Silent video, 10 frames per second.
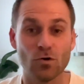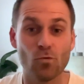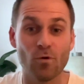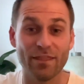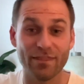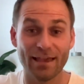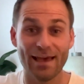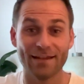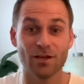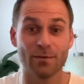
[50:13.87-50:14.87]
when they
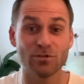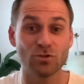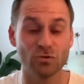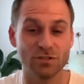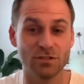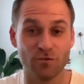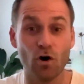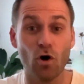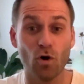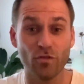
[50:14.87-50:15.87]
had the opportunity for
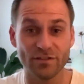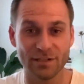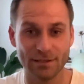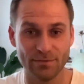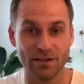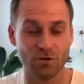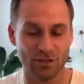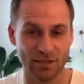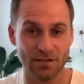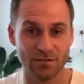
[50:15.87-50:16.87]
all the sleep they could
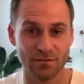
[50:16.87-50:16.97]
get.